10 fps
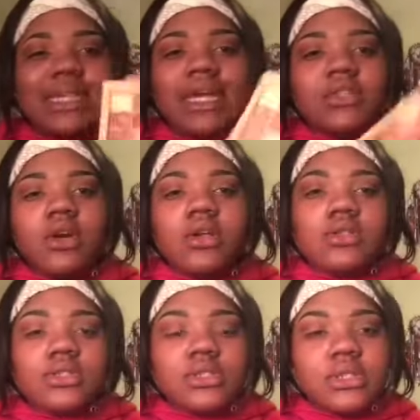
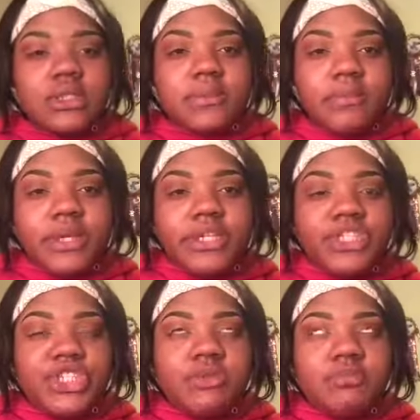$9, but
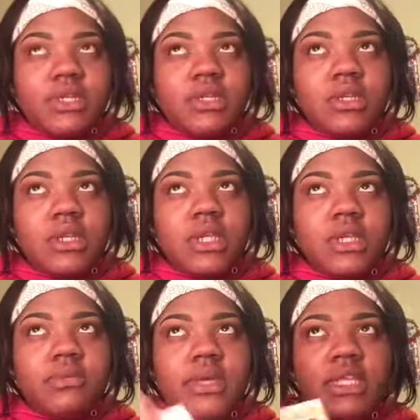shipping
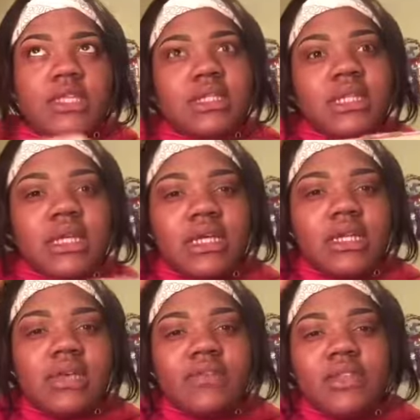it made it to like
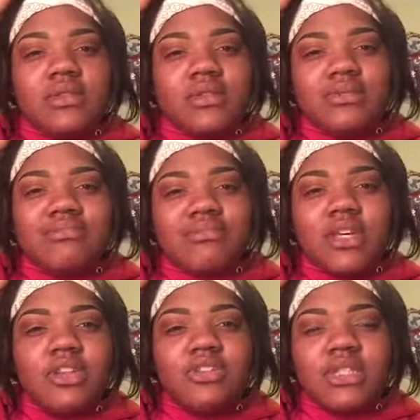$11,
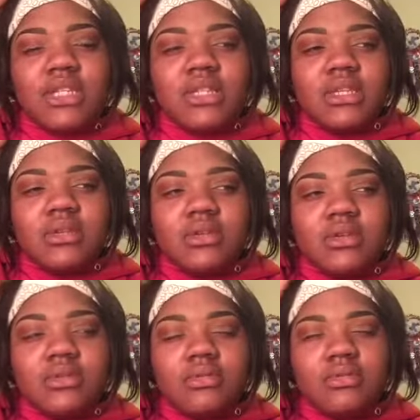I think.
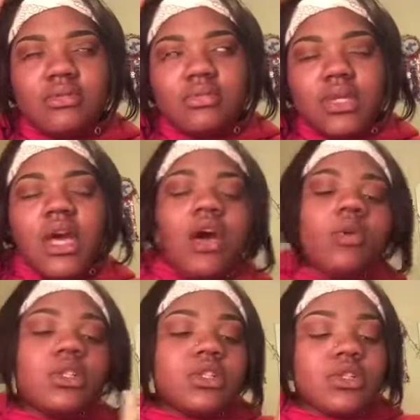
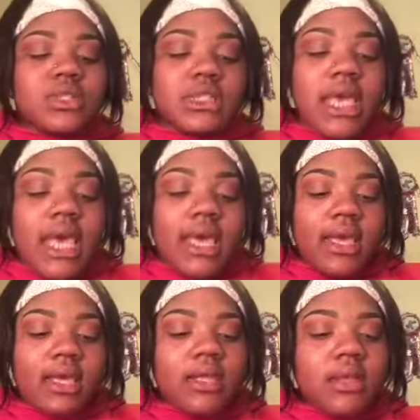One of those.
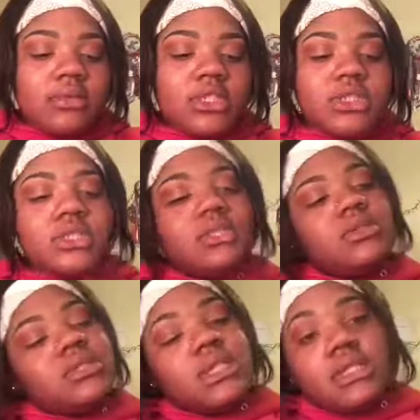And I'm just gonna
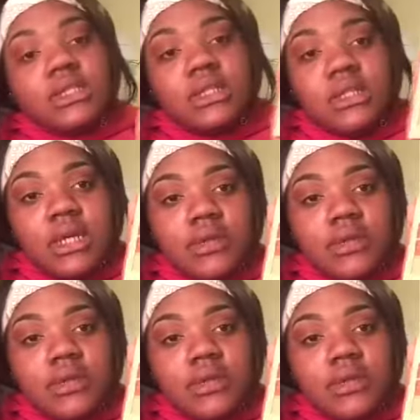use like this